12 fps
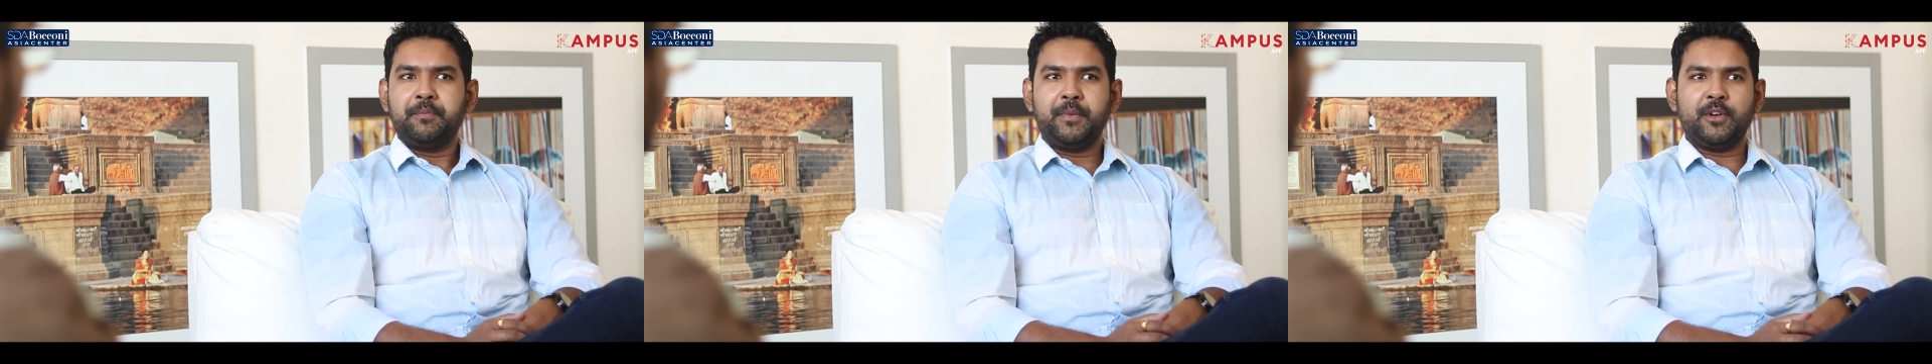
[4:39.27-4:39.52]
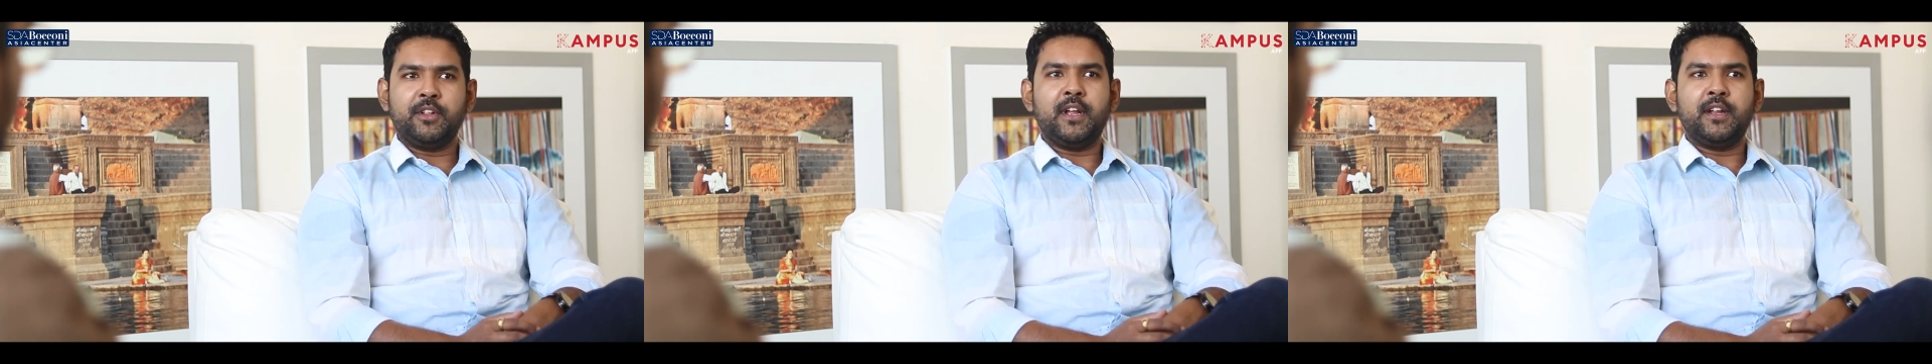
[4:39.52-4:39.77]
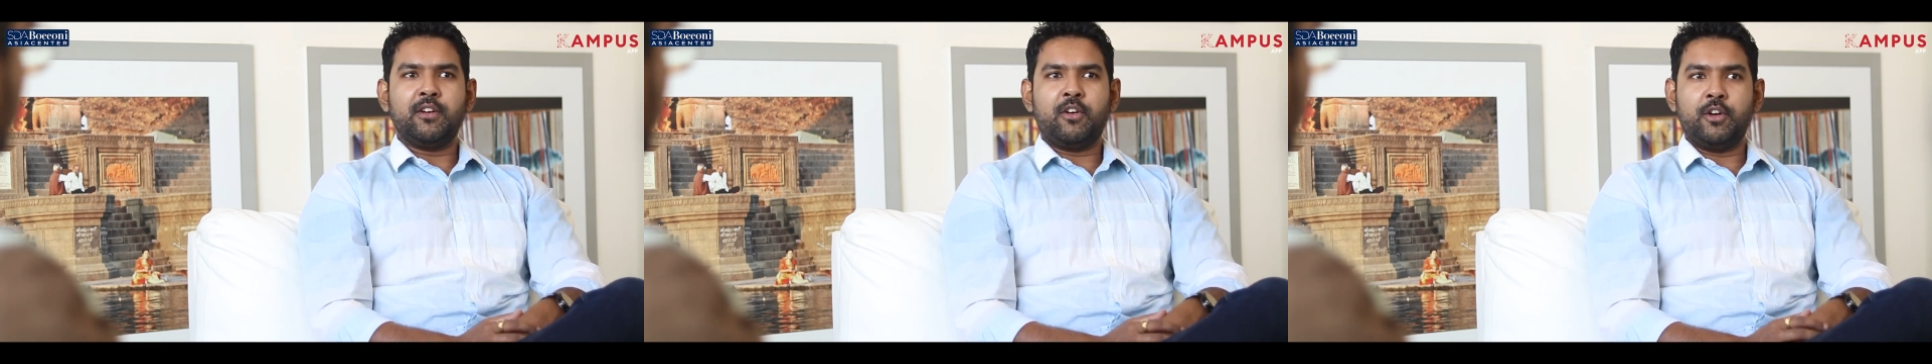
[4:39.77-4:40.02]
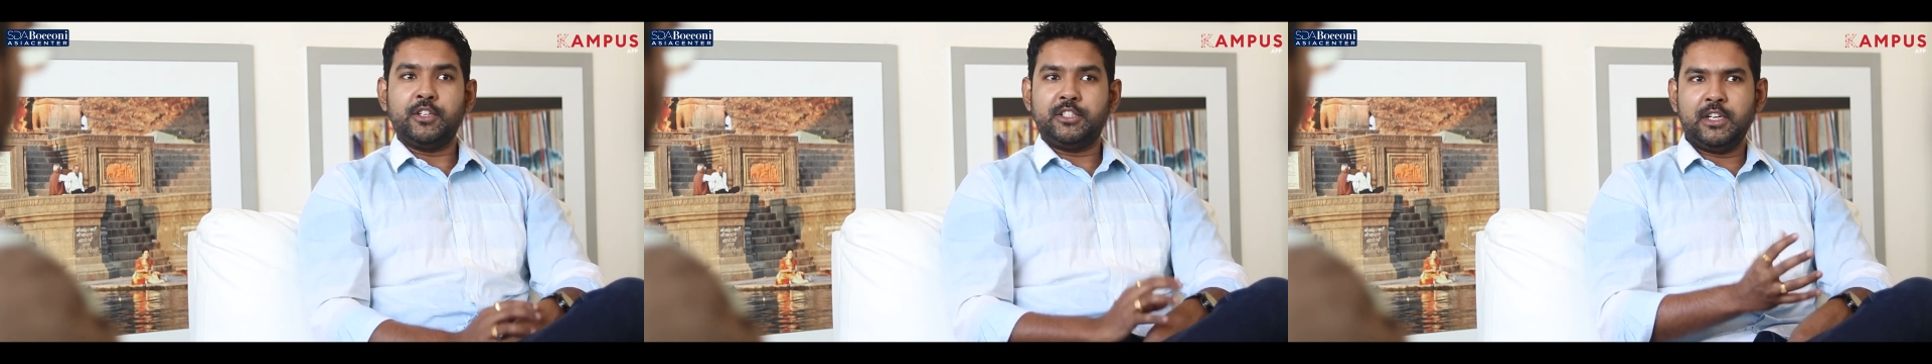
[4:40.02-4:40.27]
Because
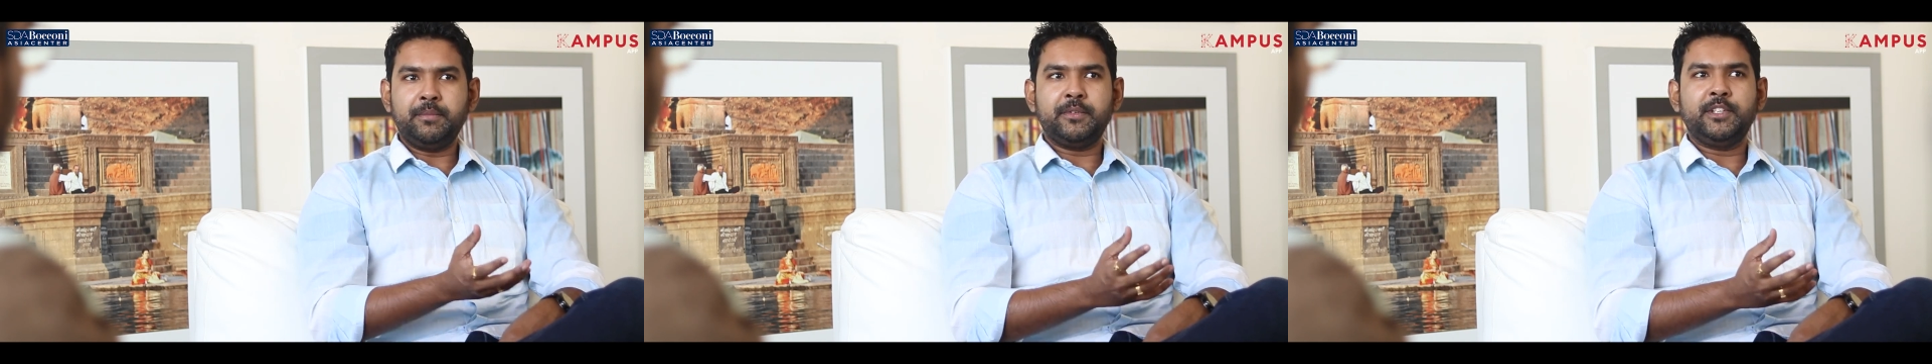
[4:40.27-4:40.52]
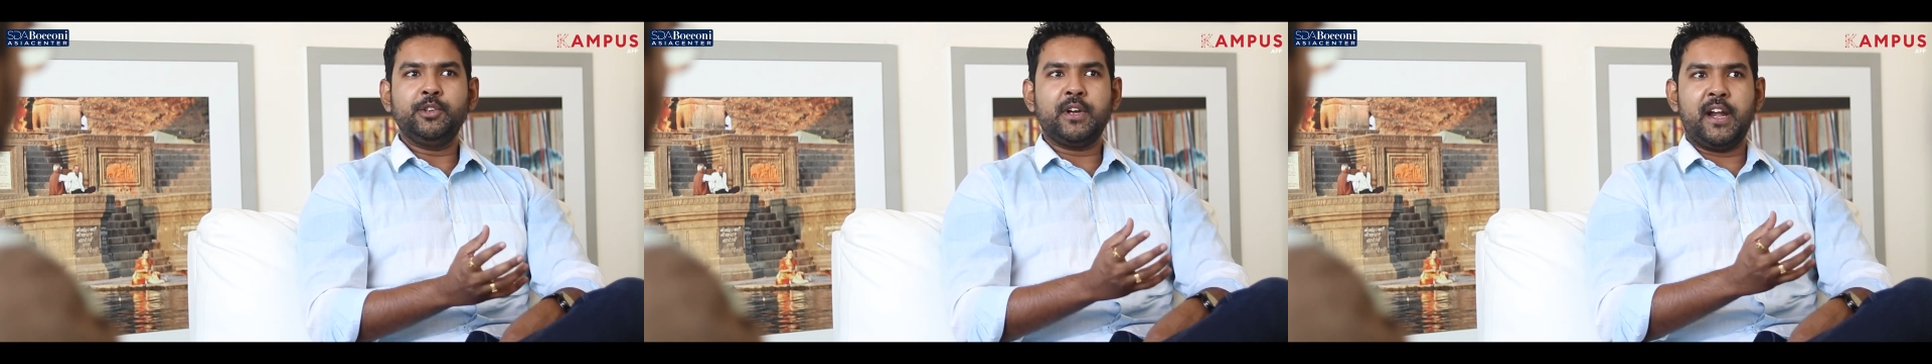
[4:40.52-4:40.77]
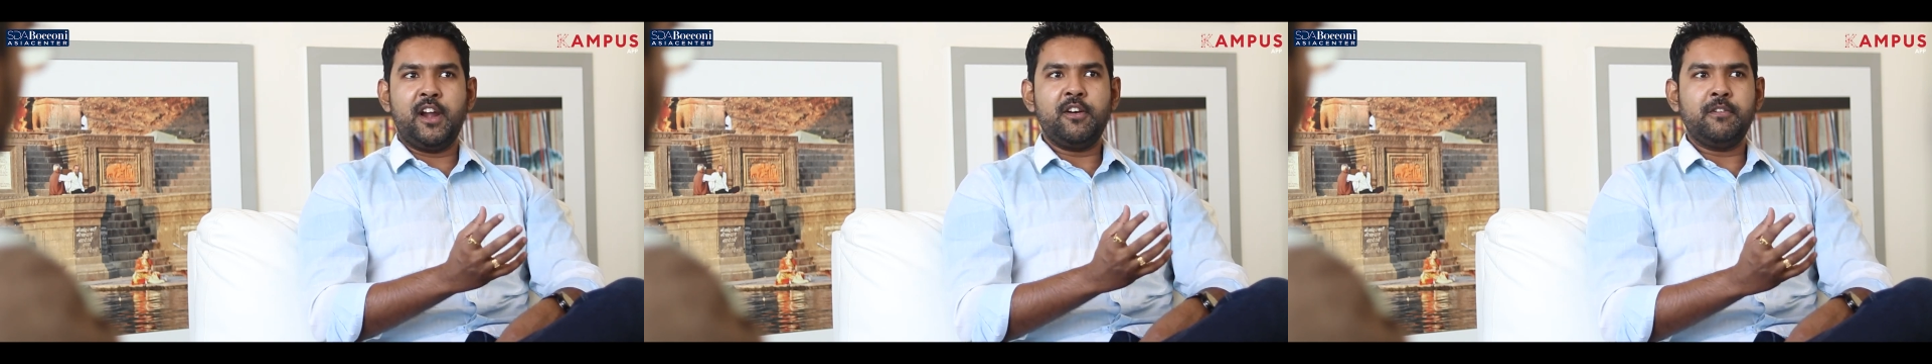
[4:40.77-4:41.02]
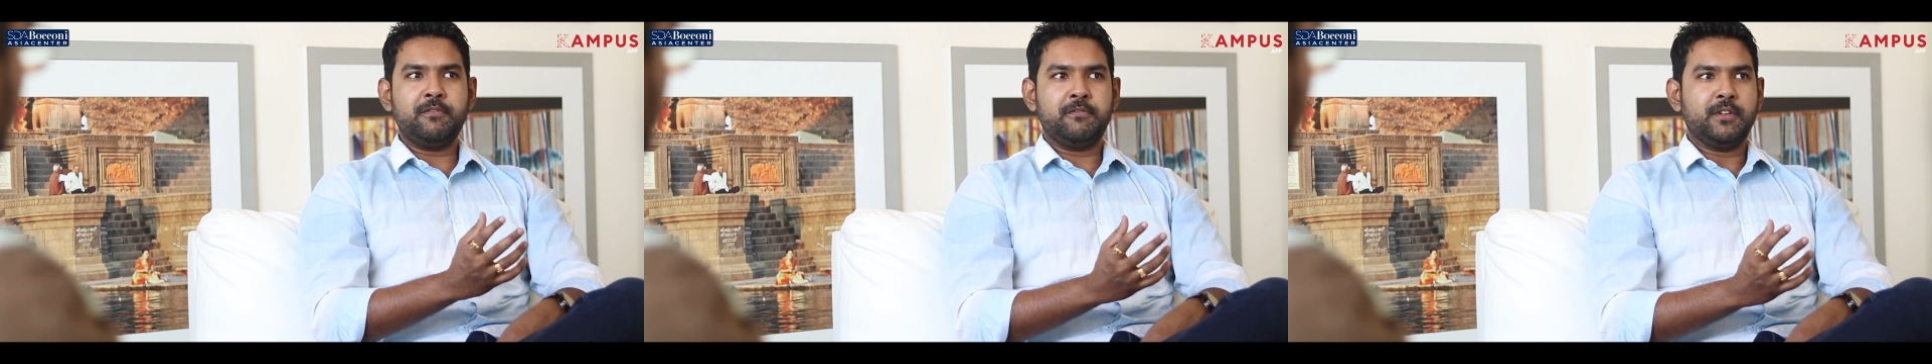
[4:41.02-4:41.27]
on ships, you kind
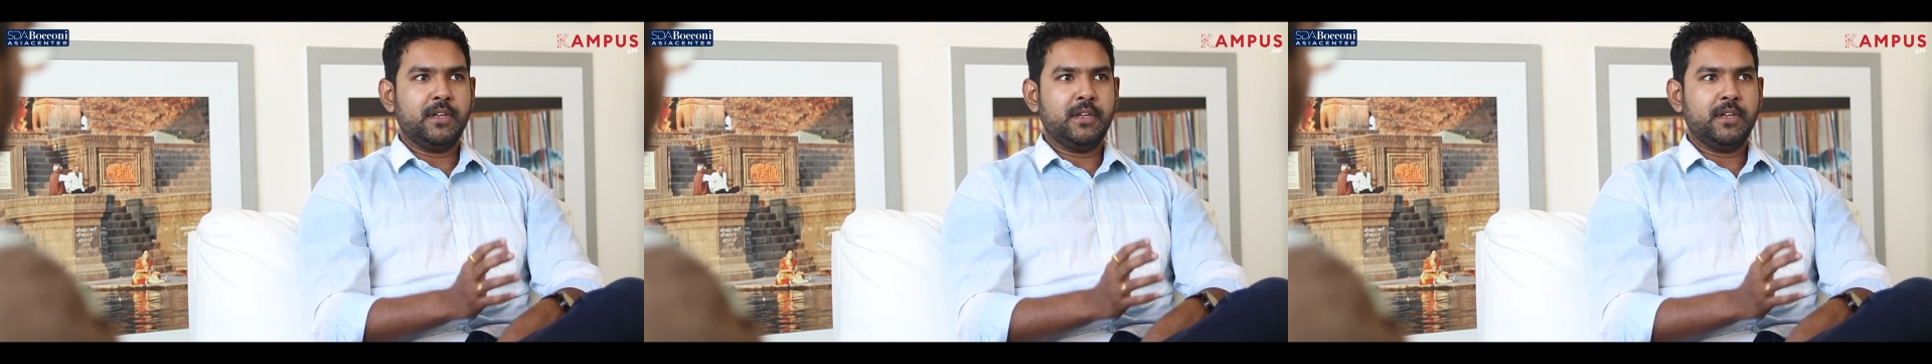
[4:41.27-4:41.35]
of